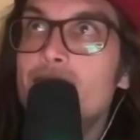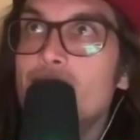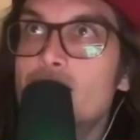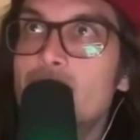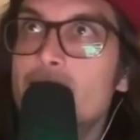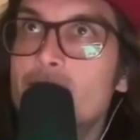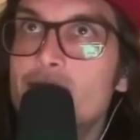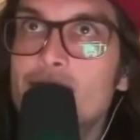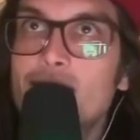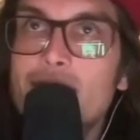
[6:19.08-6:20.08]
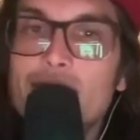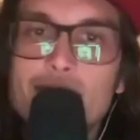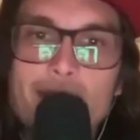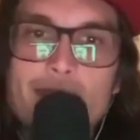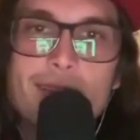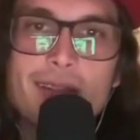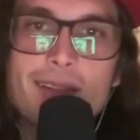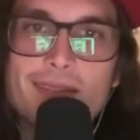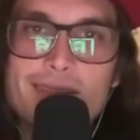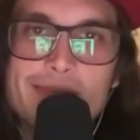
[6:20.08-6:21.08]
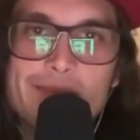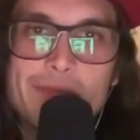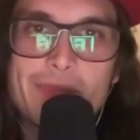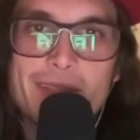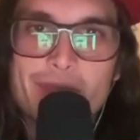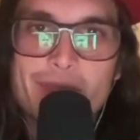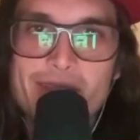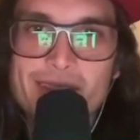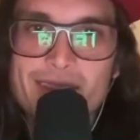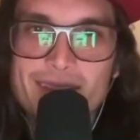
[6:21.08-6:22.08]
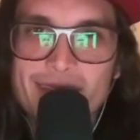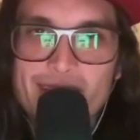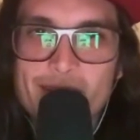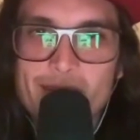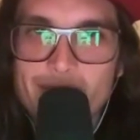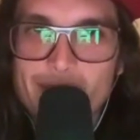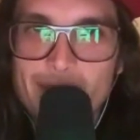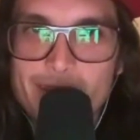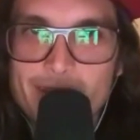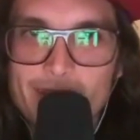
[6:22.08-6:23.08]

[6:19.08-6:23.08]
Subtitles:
an interesting thing these days, especially in the digital age.